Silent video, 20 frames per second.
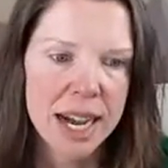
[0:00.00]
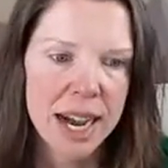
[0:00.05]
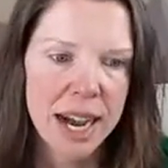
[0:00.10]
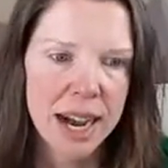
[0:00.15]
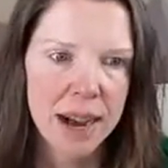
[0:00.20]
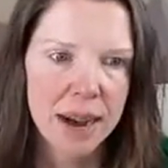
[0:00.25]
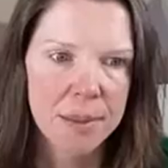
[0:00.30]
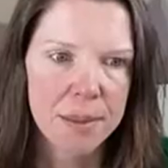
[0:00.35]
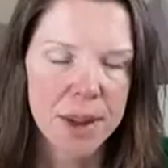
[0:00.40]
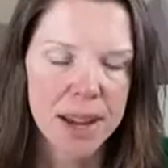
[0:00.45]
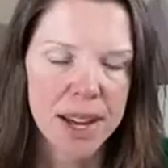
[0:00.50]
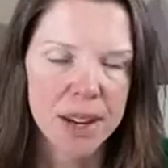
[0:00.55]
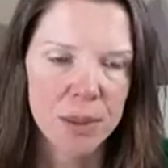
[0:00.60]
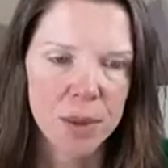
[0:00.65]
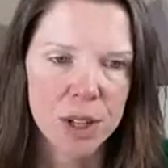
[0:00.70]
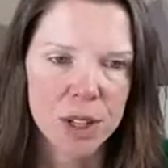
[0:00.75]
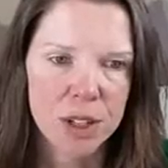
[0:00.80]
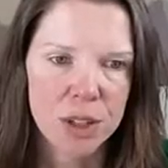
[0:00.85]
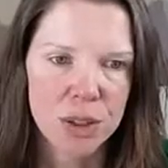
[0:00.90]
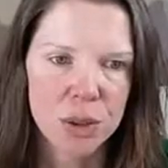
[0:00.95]
And
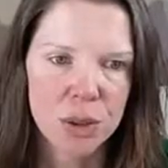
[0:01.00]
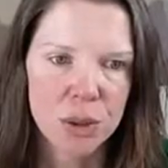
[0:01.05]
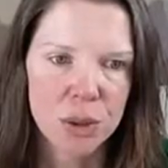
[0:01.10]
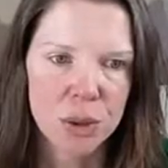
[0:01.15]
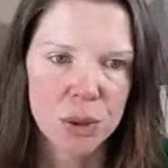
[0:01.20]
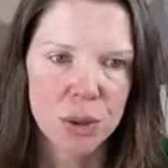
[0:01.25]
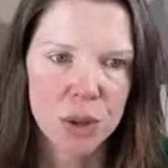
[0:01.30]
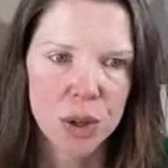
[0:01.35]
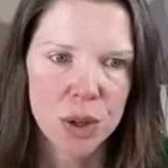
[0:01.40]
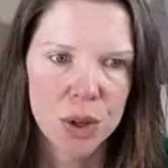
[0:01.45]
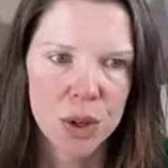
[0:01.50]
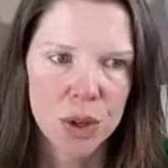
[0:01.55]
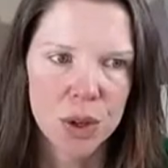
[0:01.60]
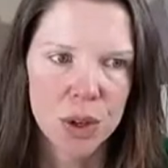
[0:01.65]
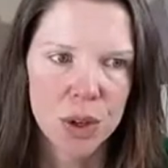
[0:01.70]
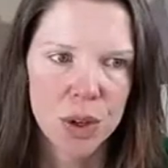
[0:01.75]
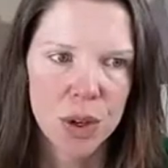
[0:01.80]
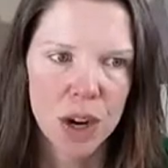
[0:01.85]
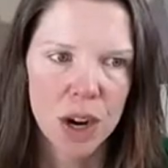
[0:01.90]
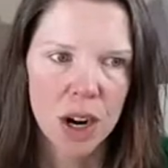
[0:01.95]
when you
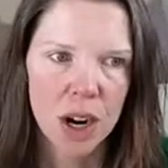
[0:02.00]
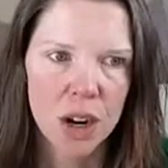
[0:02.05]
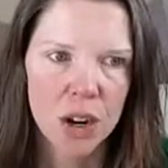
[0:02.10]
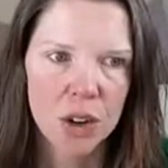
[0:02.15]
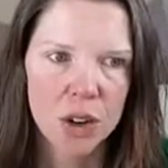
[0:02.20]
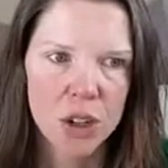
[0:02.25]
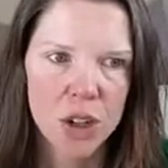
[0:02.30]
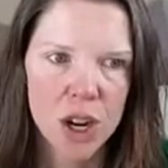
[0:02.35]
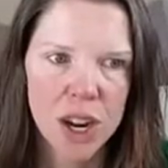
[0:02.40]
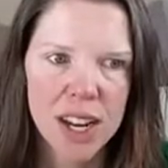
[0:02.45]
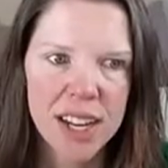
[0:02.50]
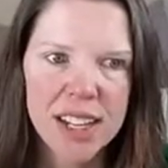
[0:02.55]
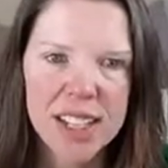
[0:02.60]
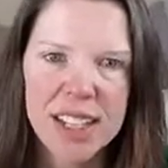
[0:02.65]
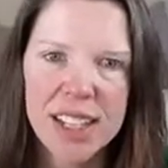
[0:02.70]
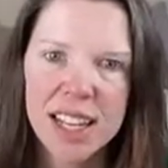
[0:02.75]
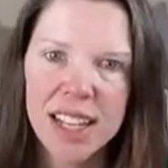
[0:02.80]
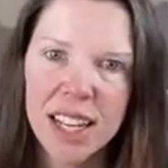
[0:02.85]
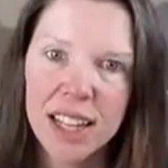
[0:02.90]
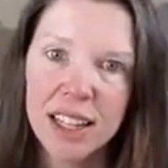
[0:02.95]
are trying
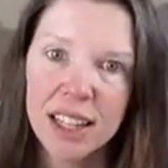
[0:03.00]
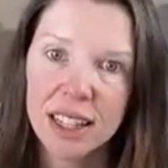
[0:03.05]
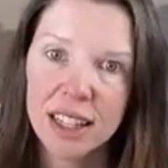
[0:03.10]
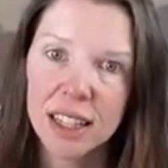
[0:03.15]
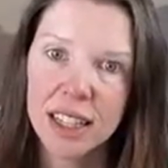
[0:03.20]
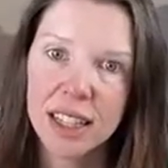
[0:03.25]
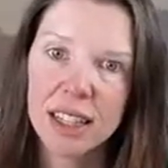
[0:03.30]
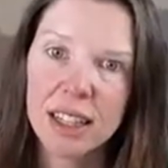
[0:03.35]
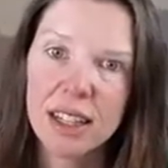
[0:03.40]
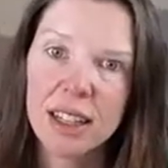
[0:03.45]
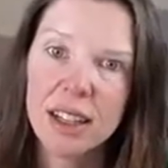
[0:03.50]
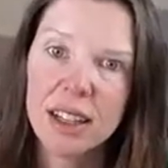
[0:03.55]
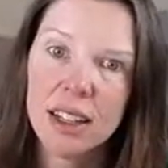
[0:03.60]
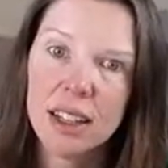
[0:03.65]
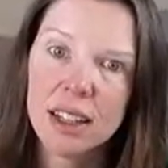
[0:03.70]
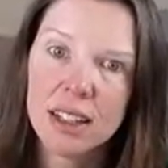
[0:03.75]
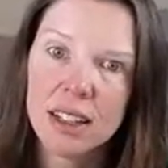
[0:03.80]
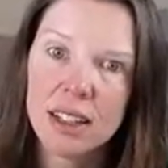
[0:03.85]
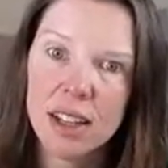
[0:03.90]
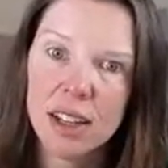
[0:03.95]
to get the
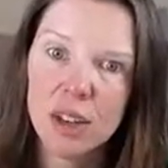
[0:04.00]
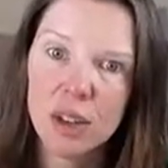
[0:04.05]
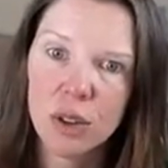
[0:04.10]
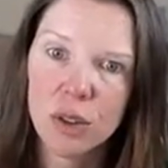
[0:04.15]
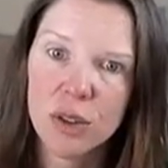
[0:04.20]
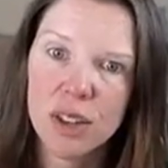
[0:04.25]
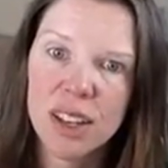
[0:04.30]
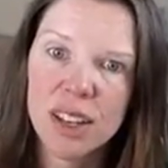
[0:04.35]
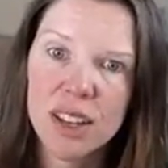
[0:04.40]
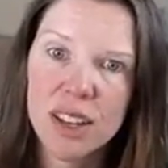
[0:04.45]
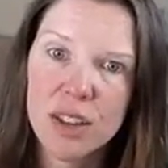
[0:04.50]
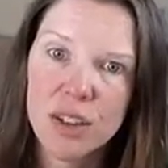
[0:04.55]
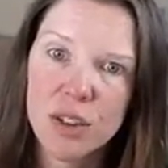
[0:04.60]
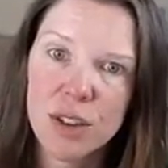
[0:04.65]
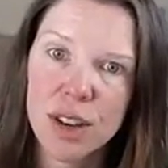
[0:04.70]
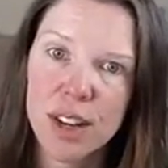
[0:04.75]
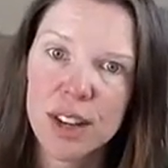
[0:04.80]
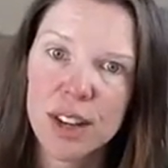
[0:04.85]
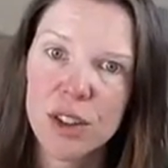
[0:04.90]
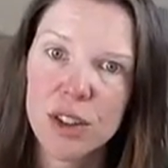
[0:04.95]
signal via
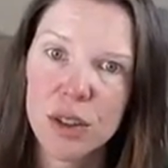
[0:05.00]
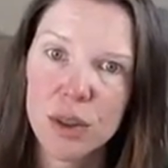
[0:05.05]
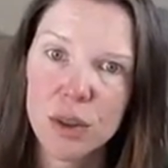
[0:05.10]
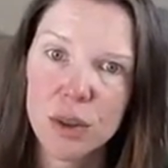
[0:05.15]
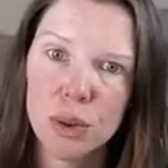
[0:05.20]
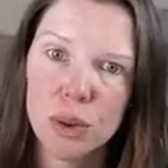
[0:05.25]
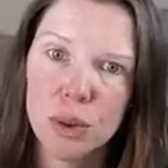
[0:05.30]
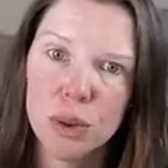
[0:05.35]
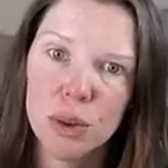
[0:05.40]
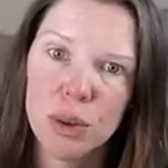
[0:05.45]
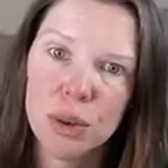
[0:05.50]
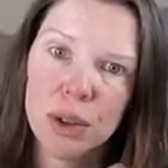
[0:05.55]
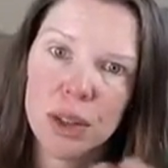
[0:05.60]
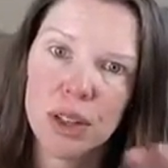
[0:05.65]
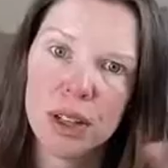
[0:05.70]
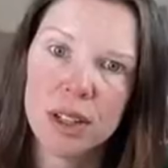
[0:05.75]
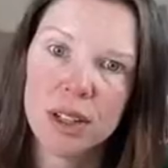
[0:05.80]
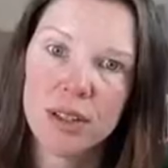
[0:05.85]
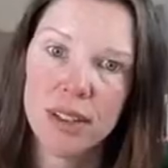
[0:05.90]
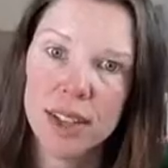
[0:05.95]
Ethernet to
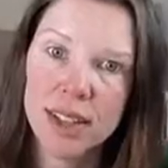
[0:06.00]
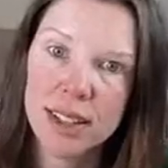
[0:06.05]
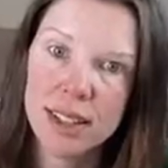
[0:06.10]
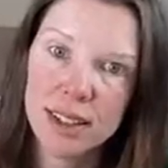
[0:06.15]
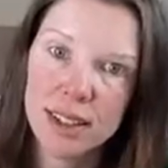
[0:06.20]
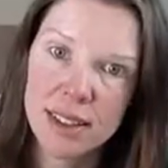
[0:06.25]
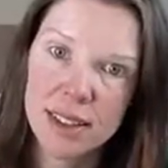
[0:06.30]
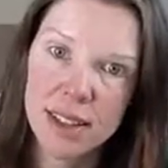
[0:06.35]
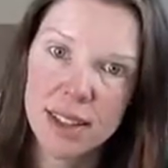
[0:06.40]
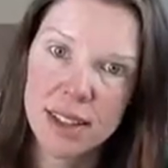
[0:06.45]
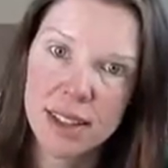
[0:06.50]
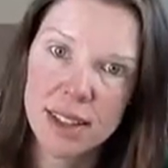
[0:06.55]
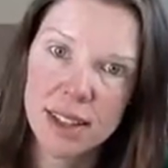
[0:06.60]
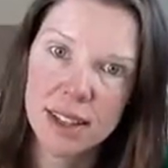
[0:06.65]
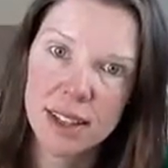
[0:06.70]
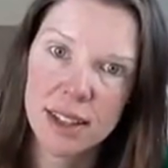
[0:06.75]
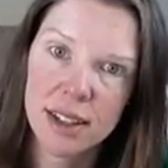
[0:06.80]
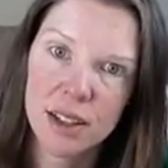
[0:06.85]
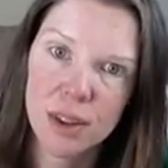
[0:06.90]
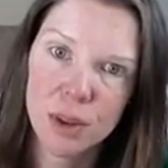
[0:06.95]
a device that is
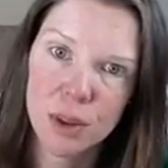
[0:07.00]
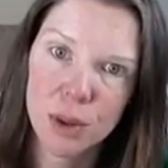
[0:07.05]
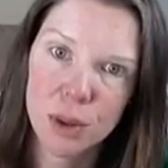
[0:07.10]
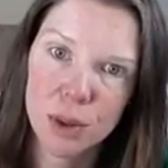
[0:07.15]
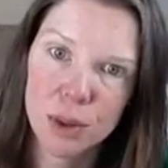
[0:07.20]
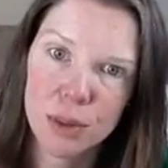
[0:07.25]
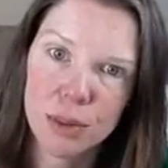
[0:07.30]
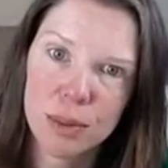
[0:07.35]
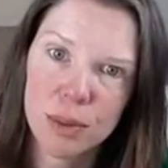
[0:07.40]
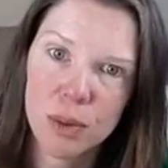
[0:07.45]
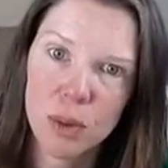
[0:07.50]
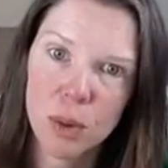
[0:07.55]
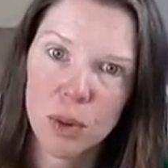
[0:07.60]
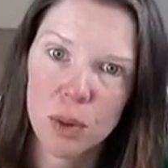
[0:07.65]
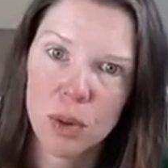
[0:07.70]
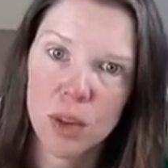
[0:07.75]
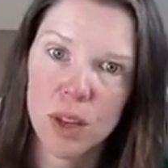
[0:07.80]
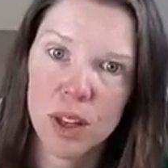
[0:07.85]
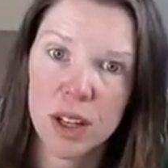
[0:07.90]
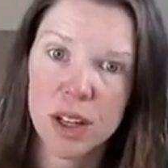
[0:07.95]
in a room
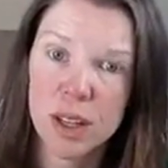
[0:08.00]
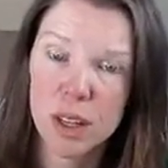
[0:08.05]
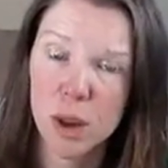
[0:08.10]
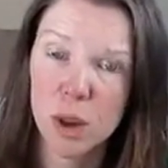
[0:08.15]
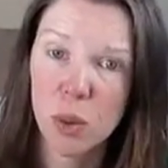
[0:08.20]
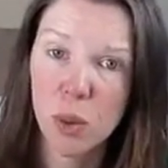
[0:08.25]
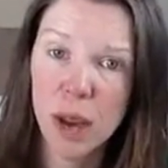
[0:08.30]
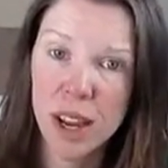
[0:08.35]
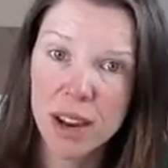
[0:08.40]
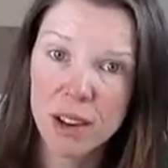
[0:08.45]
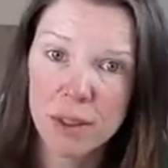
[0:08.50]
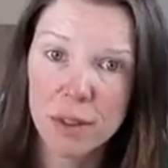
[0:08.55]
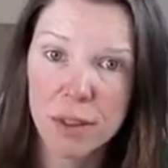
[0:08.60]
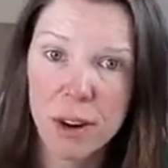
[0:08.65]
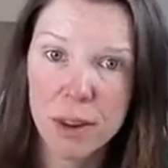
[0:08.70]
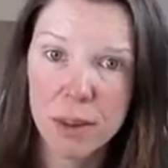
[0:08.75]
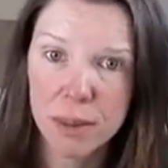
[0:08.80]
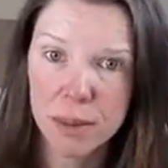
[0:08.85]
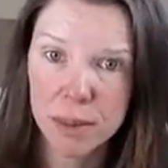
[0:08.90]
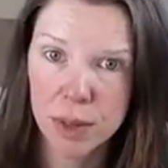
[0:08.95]
that is away
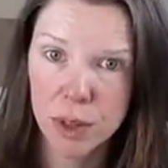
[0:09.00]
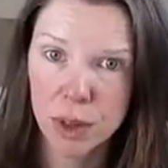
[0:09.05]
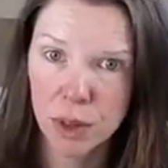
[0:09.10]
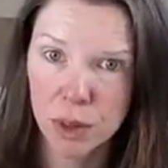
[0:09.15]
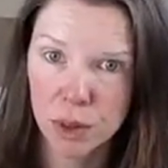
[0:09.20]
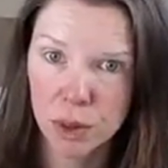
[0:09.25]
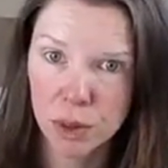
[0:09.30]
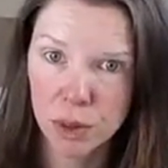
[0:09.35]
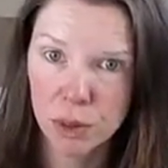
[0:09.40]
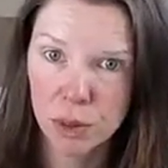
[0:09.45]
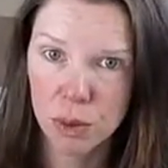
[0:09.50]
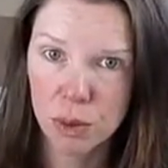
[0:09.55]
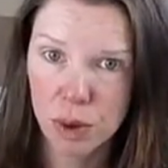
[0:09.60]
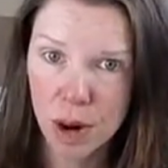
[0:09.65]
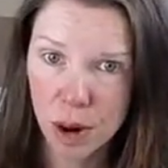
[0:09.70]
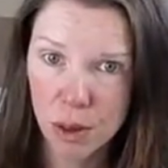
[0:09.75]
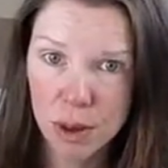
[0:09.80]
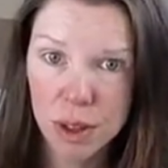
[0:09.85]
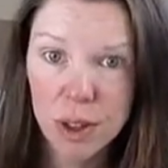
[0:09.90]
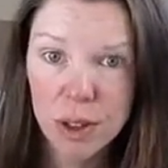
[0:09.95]
from your
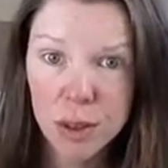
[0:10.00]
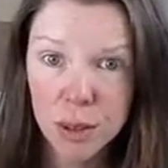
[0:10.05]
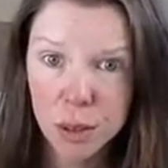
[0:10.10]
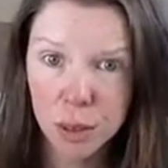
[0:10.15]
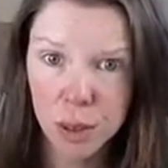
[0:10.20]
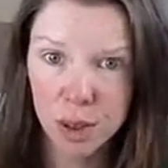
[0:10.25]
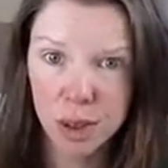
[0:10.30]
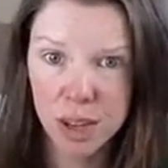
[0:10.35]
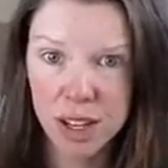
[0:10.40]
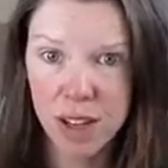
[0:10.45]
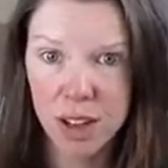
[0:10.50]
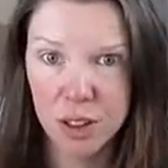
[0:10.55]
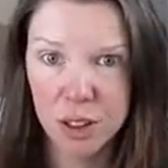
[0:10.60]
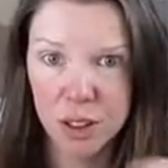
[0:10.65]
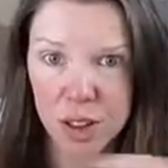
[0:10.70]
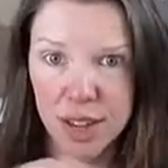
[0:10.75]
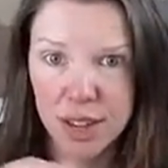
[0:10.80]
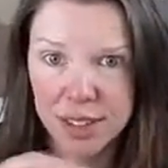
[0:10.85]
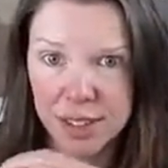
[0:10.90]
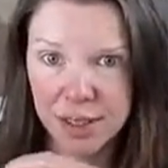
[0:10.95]
router, where the
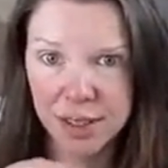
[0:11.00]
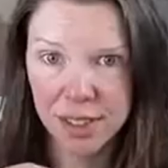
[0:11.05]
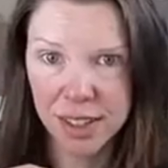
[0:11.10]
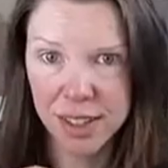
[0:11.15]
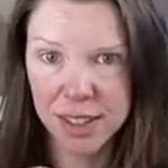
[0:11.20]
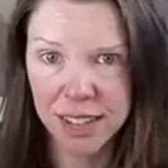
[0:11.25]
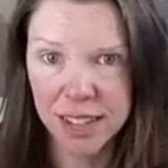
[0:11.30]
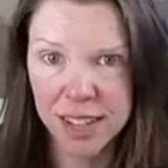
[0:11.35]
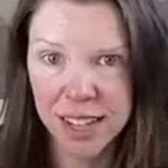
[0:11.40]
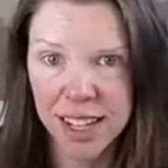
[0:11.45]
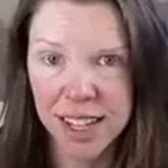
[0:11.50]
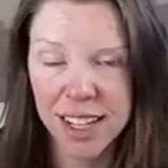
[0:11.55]
other end of the